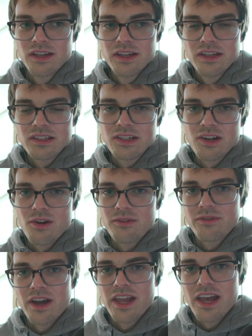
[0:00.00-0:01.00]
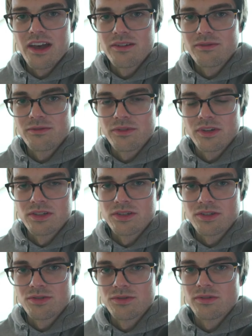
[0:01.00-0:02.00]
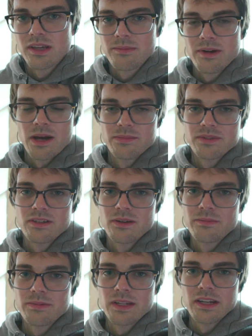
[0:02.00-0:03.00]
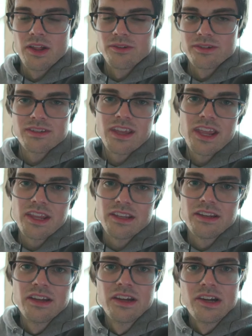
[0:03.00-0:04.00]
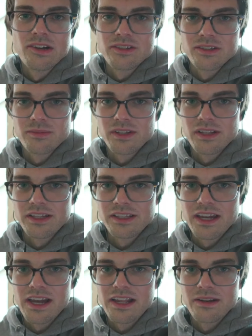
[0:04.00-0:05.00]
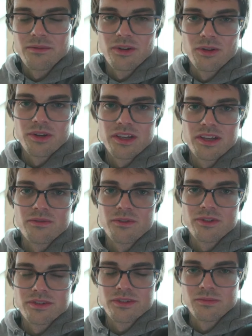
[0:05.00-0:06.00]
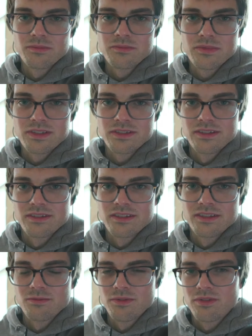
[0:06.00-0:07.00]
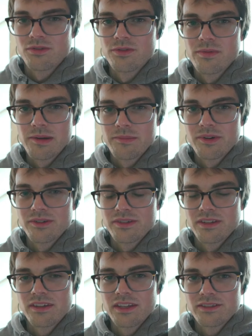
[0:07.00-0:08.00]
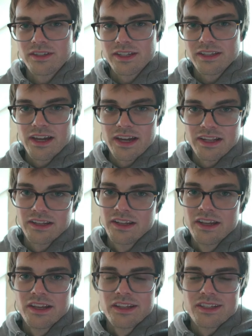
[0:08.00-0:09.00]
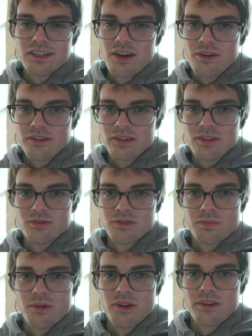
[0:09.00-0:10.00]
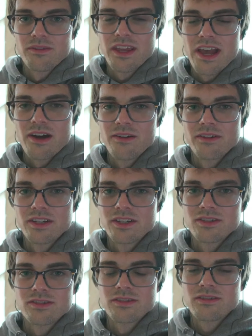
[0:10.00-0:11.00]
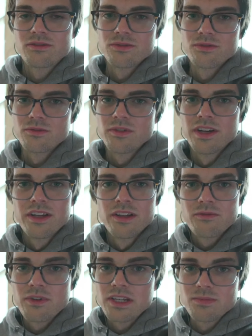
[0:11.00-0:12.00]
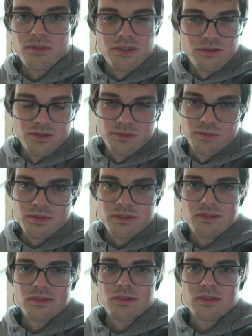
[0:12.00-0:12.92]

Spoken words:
if I have a shoot that pops up in another state or something like that, and we're looking for some assistance with crew members and things like that. A huge part of the outreach is through Facebook groups,